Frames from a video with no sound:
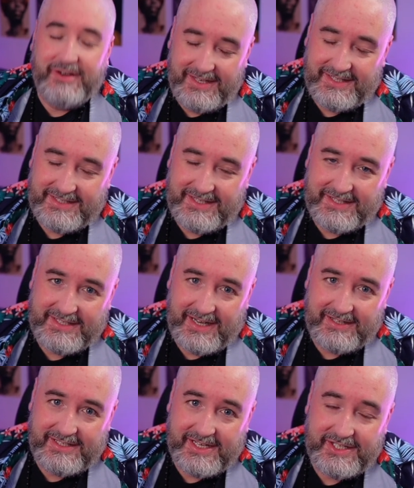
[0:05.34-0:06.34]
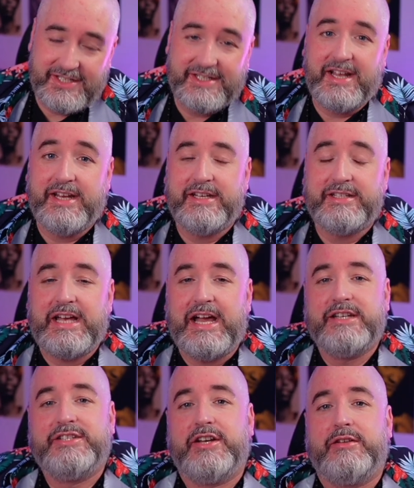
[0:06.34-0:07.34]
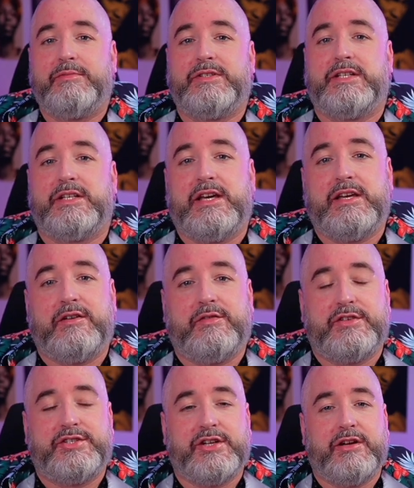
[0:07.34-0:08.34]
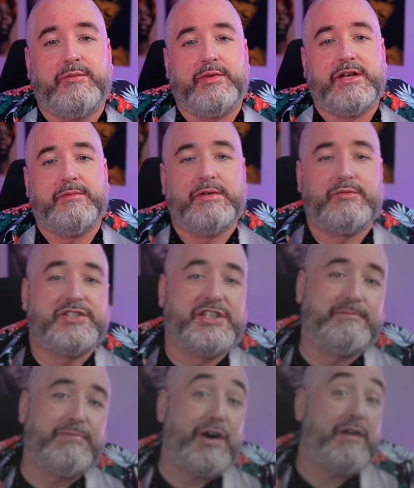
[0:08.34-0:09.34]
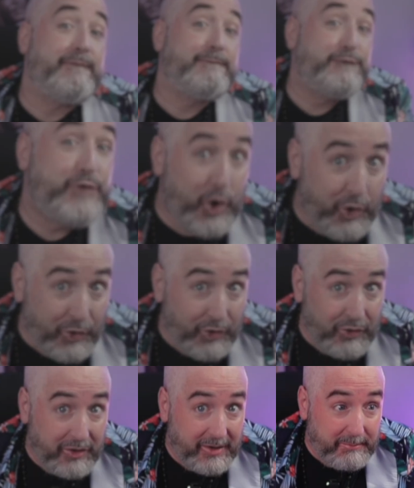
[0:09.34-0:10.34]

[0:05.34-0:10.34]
Greetings and salutations, ladies and gentlemen. Today on the show, we're going to be watching part four,